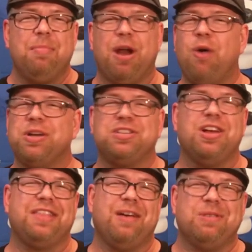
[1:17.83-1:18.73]
but I always
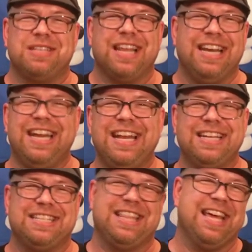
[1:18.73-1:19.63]
thought that was the
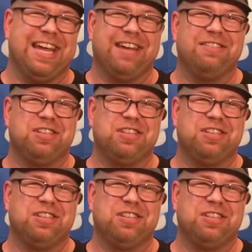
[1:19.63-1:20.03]
neatest thing.